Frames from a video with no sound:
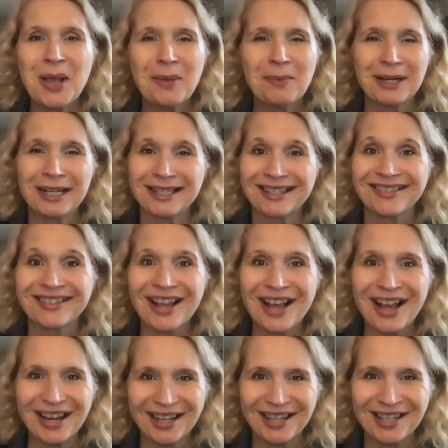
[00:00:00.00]
but it's a
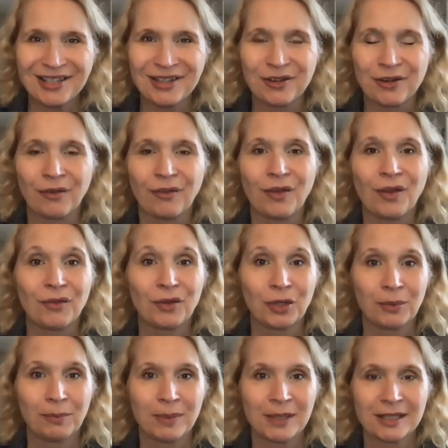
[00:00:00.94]
lot easier if you have
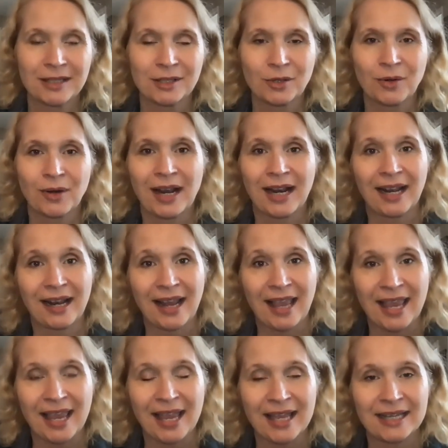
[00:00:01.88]
good business credit
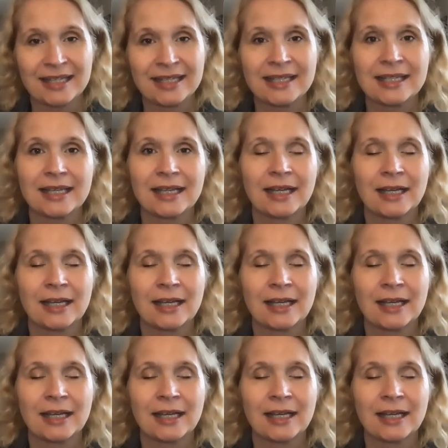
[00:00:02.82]
and